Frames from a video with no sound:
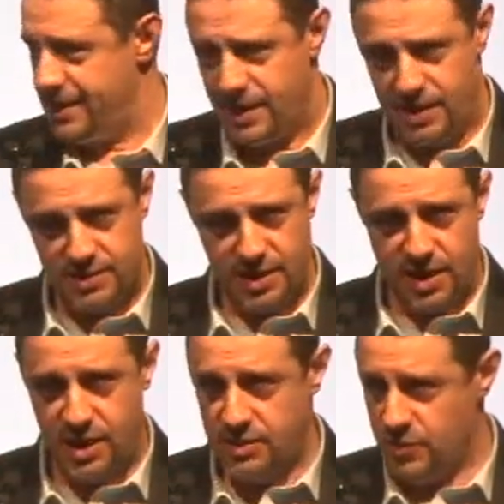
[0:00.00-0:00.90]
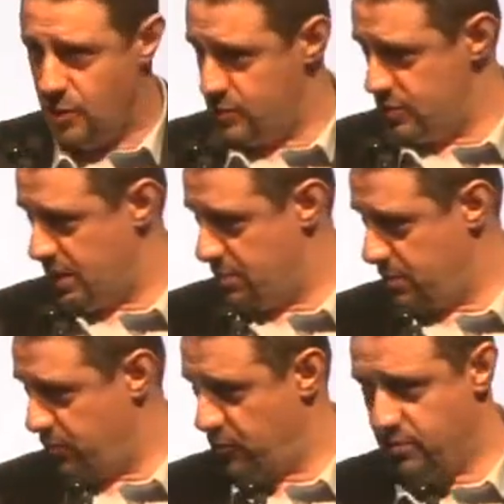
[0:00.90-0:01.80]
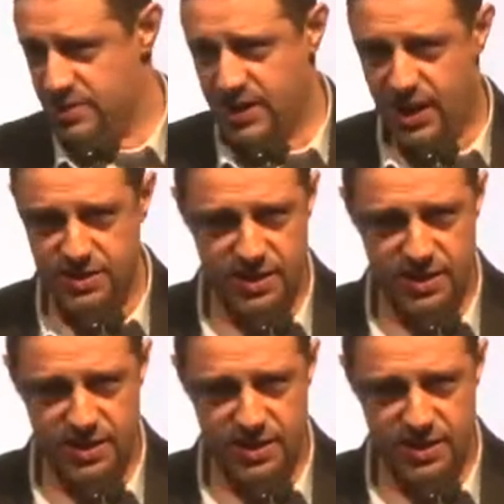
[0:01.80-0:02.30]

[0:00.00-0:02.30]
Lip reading: And I say, hey, developers, you're going to be performance guys.